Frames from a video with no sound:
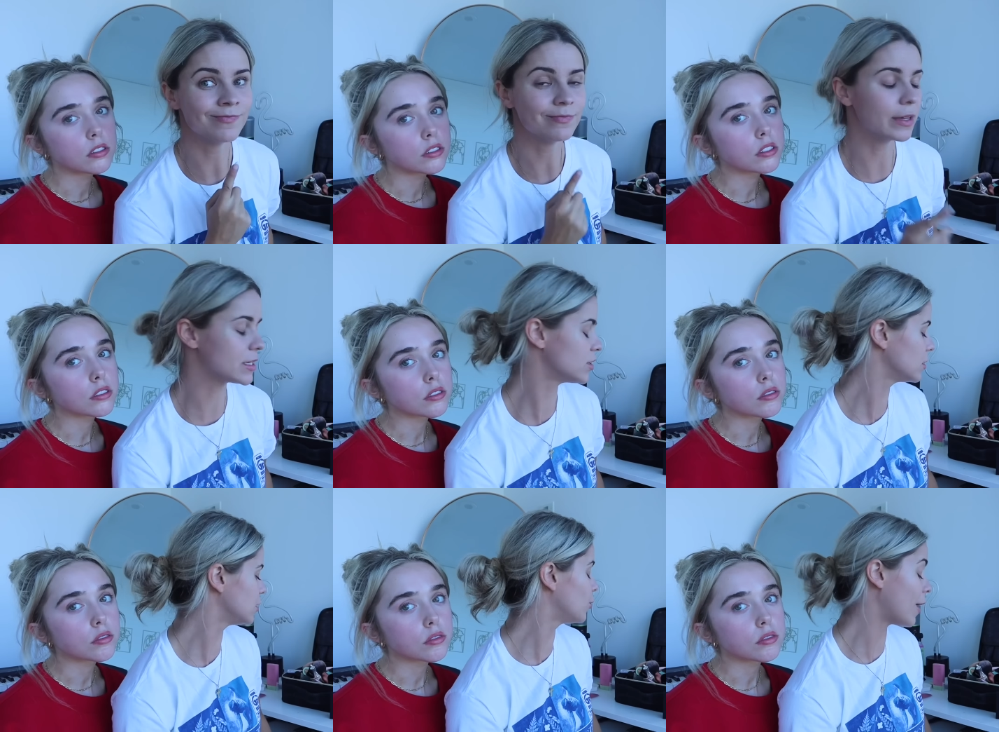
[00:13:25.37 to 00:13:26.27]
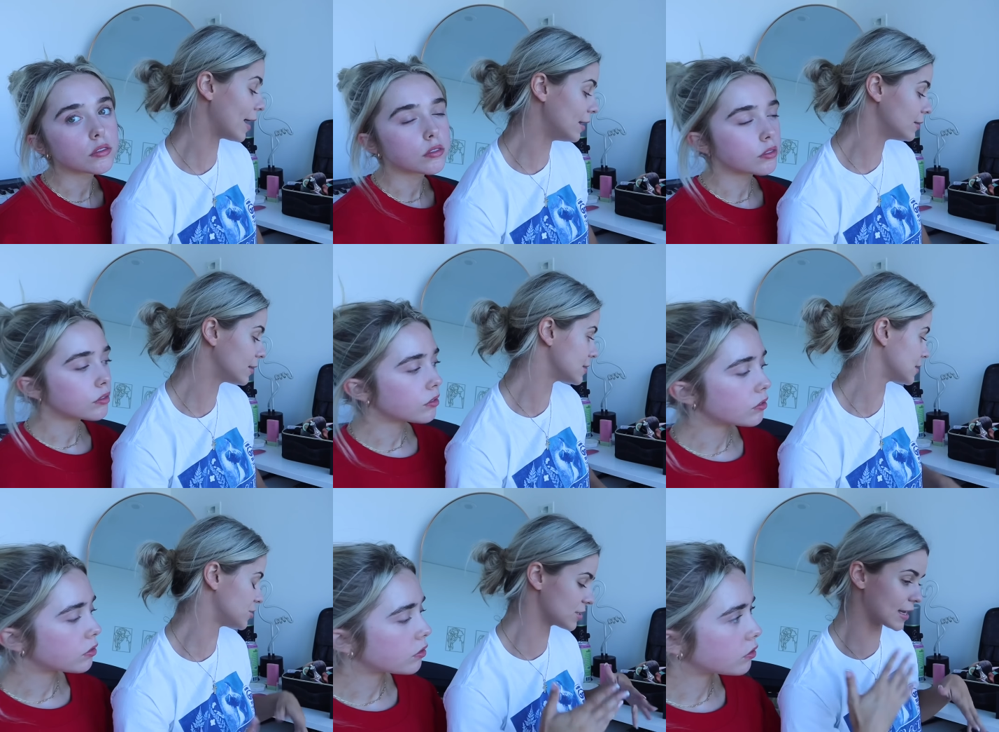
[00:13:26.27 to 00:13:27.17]
Speaker 1: Makes you a little white
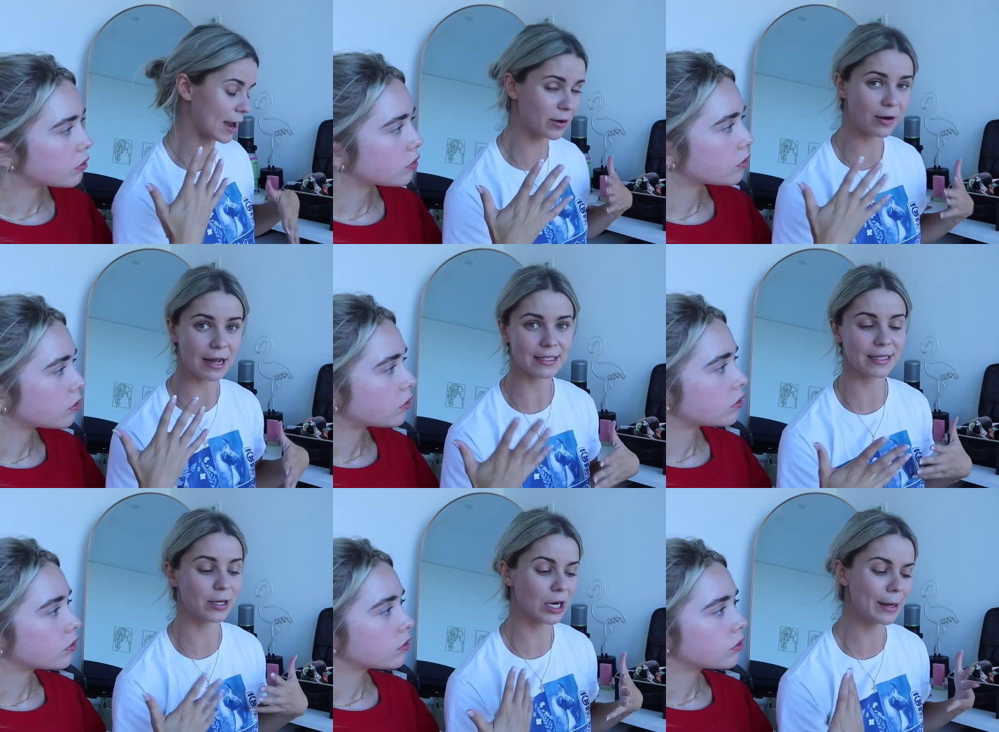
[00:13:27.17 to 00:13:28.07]
because it just counteracted your